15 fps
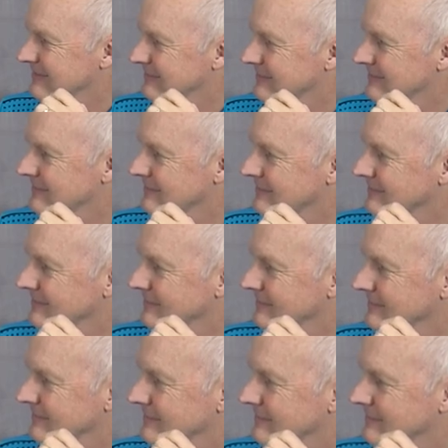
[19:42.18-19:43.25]

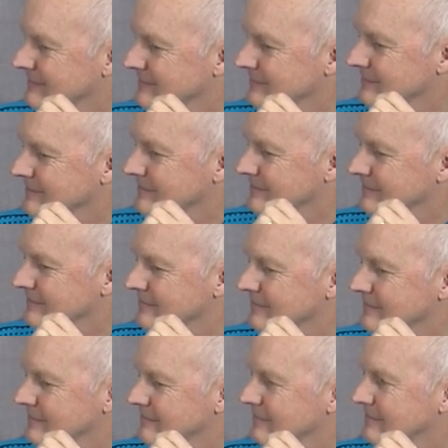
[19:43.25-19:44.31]

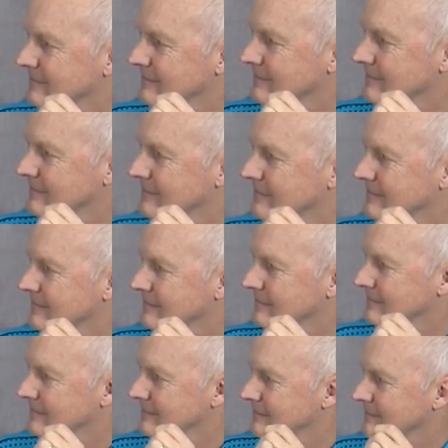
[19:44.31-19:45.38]

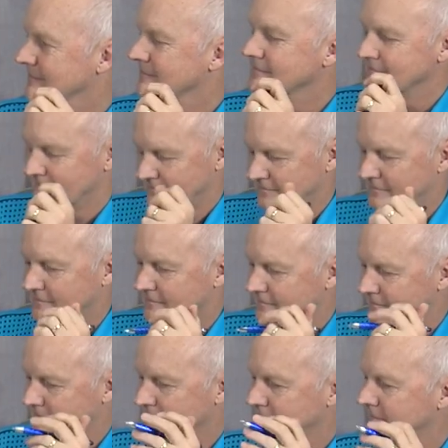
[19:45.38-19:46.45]

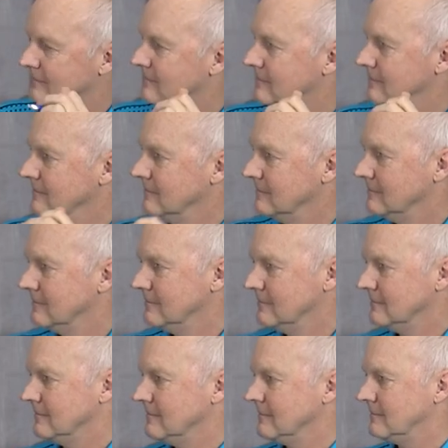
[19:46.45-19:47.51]

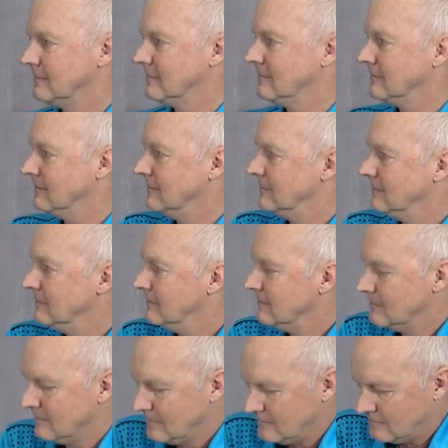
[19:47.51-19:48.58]

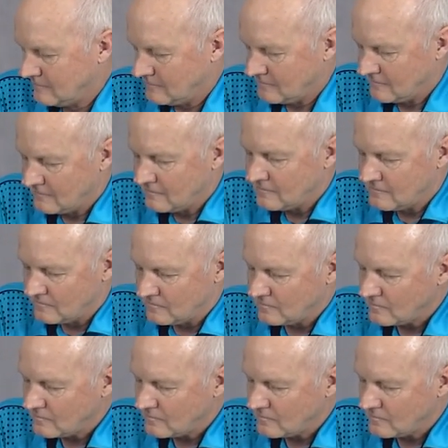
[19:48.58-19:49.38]
The person shown says nothing.